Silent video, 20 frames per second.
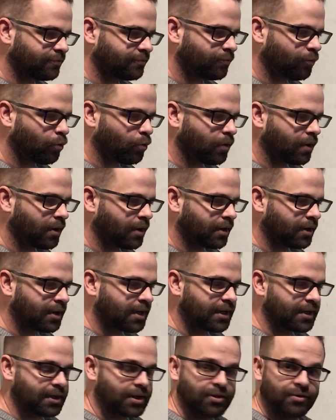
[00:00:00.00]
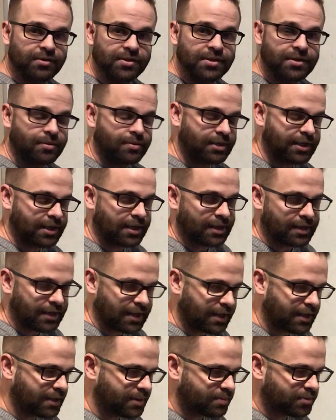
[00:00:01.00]
for continuous duty at
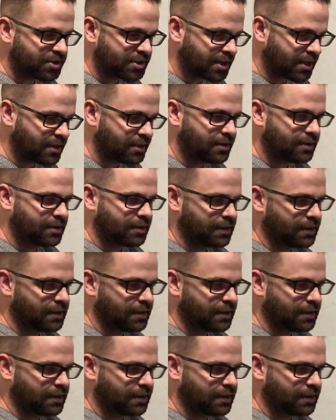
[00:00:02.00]
80%,